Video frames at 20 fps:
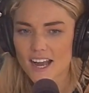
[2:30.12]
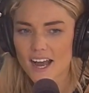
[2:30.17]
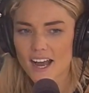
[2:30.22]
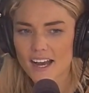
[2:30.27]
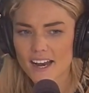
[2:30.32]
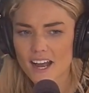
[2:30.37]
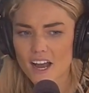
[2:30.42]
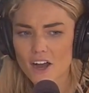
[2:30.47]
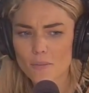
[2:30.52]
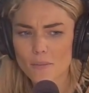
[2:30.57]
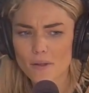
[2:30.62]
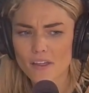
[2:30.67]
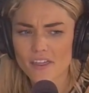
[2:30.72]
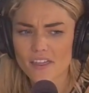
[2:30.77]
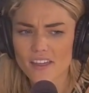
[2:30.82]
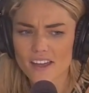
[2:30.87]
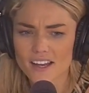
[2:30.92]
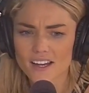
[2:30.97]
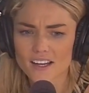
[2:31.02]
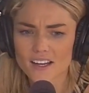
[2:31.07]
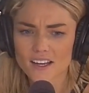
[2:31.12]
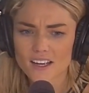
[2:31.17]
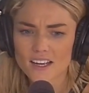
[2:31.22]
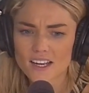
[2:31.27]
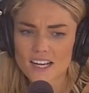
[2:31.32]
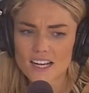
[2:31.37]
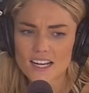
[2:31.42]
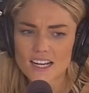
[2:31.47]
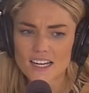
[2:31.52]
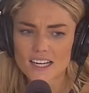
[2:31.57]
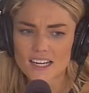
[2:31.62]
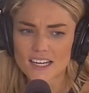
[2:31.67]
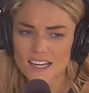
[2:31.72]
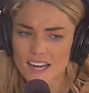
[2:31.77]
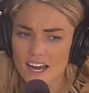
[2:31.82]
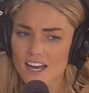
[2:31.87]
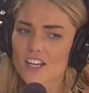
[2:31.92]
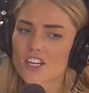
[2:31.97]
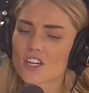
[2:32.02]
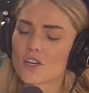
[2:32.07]
can't help but think,
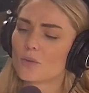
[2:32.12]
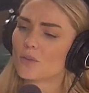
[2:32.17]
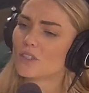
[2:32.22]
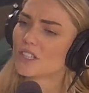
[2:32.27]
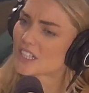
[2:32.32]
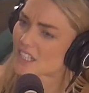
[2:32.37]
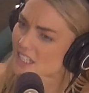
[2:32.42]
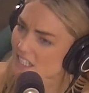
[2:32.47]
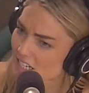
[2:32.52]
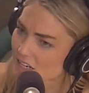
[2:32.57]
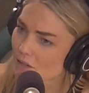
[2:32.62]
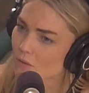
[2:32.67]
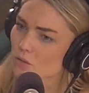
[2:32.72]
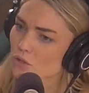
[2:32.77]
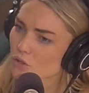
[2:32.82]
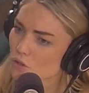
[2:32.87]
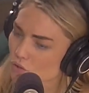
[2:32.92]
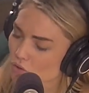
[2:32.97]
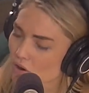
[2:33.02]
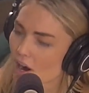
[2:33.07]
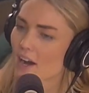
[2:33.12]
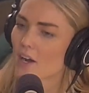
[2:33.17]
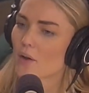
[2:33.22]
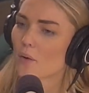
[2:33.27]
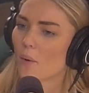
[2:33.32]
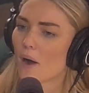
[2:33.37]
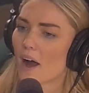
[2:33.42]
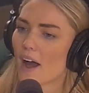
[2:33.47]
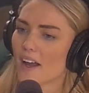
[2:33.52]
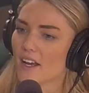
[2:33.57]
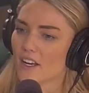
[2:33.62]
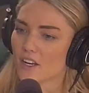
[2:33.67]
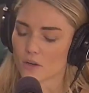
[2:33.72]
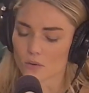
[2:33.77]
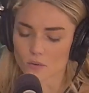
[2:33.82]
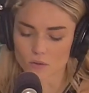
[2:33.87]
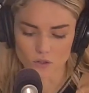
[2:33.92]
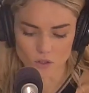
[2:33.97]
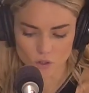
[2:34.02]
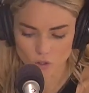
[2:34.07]
yet you would still straight away, you
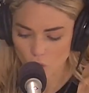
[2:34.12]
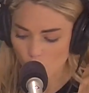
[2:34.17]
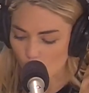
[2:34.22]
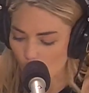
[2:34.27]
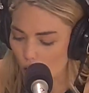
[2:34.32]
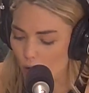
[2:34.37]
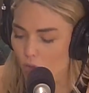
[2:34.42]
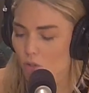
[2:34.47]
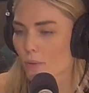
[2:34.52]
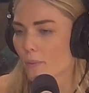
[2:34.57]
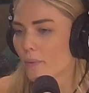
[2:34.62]
would call